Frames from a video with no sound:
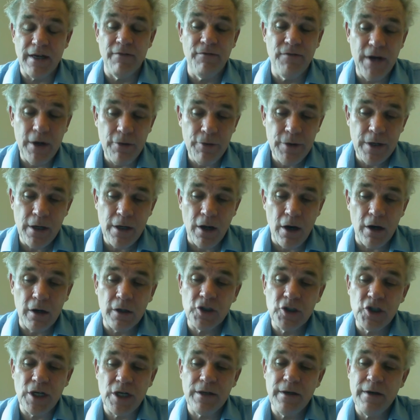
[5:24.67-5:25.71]
a very
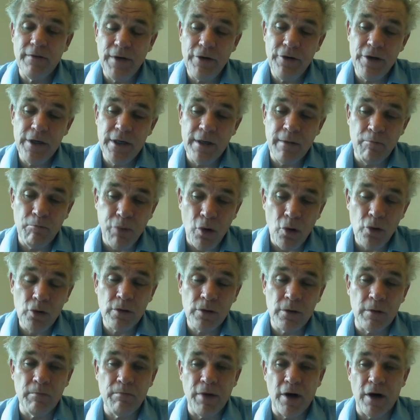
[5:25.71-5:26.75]
large and a very
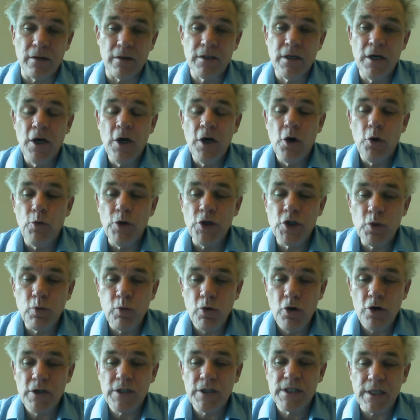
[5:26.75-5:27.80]
important part, which
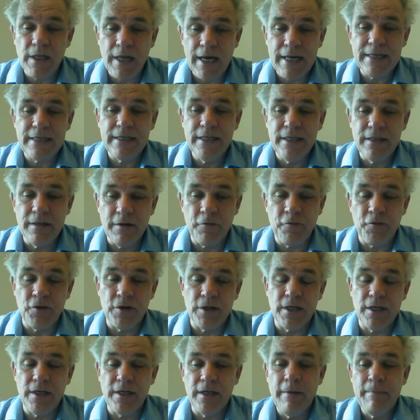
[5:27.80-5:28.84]
works slightly
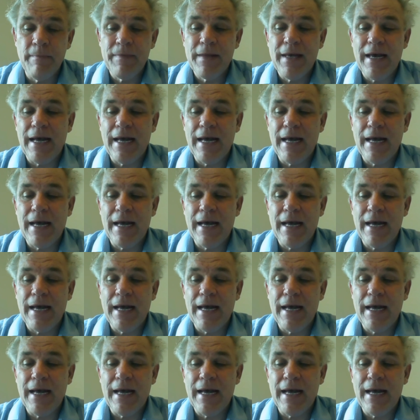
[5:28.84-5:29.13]
differently.